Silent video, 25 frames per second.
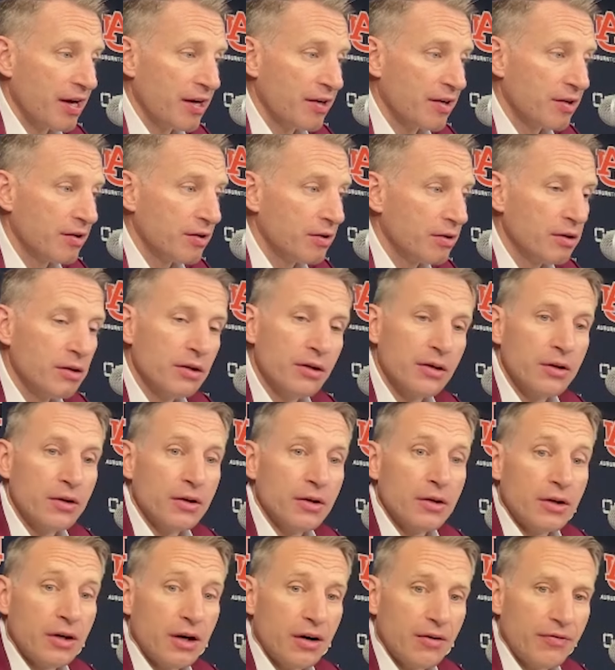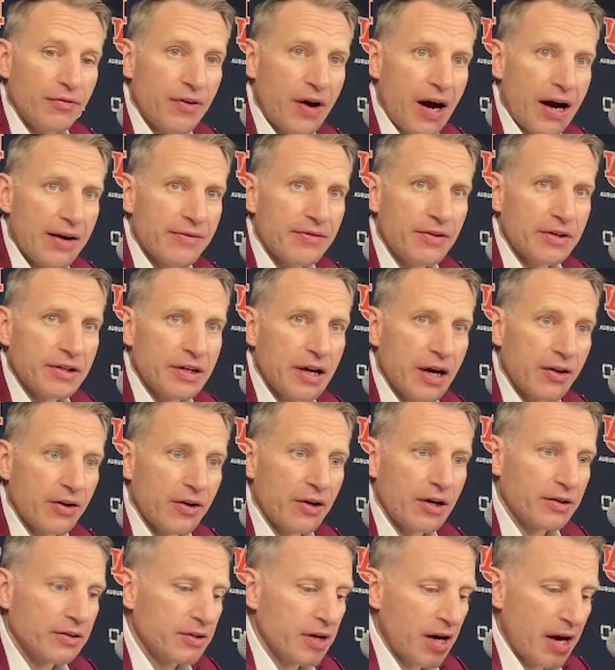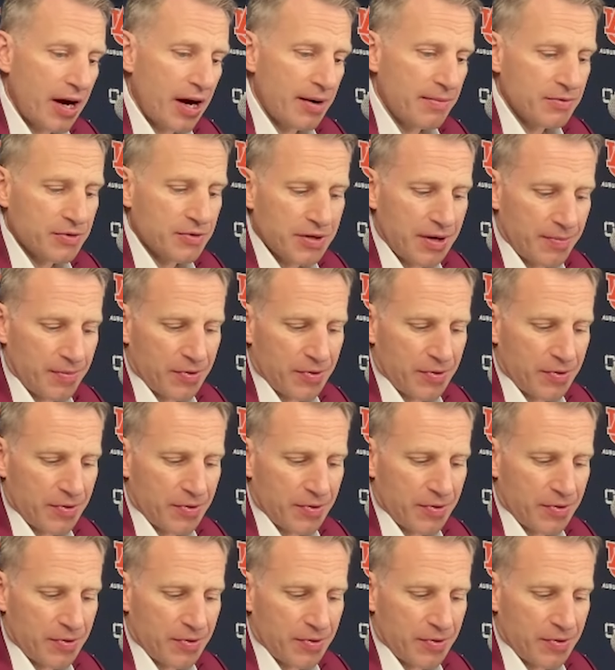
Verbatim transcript: and a five together at times.